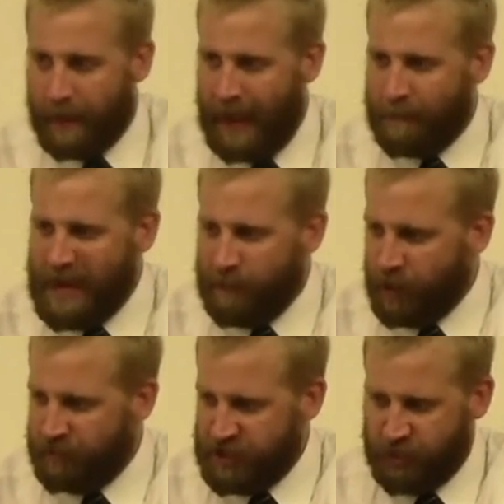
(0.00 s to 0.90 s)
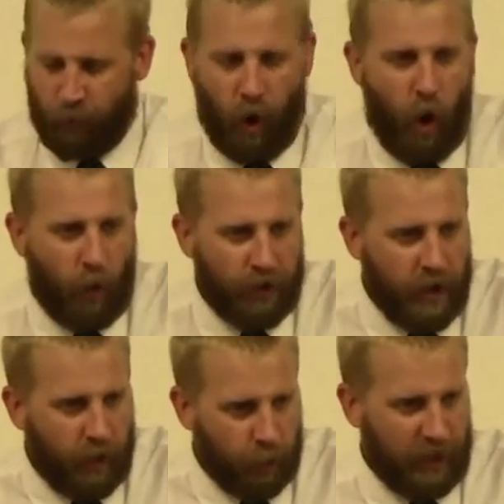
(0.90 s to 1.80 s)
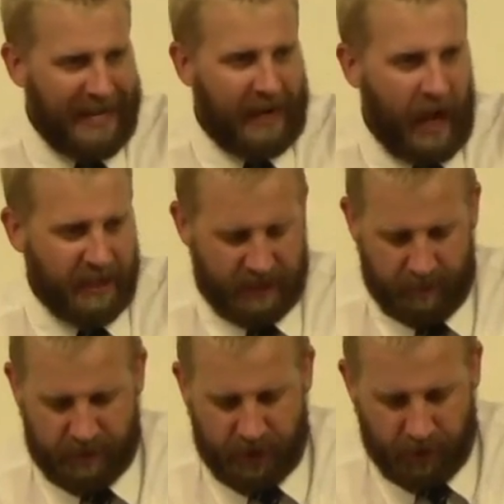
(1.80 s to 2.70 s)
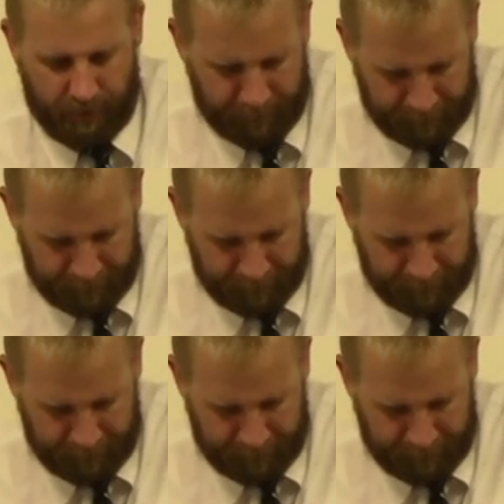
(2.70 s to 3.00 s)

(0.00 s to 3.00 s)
that people have just grown really accustomed to,